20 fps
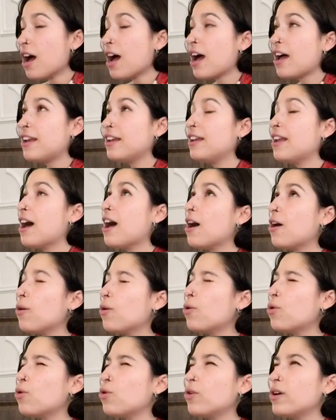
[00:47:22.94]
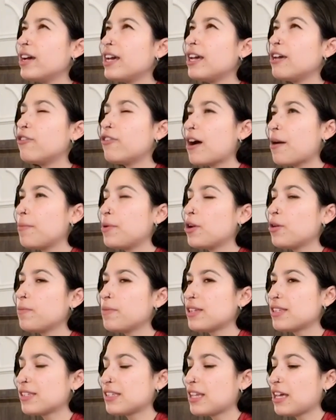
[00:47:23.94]
now, if I'm not
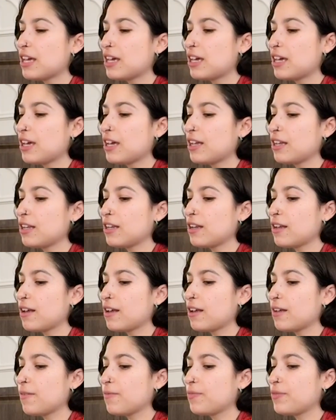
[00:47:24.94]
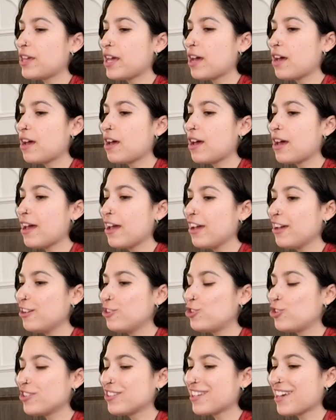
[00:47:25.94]
mistaken, the age
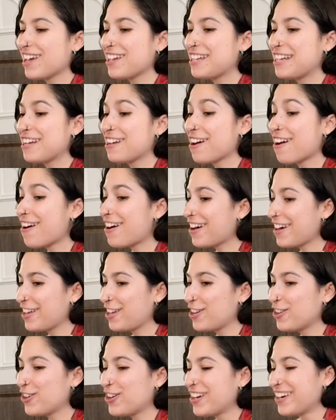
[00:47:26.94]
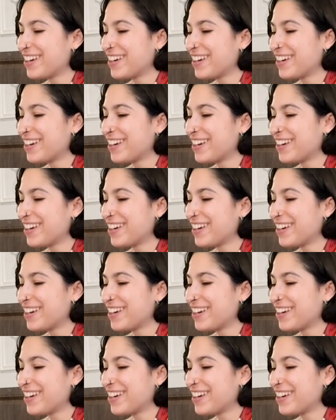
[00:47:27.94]
is getting higher.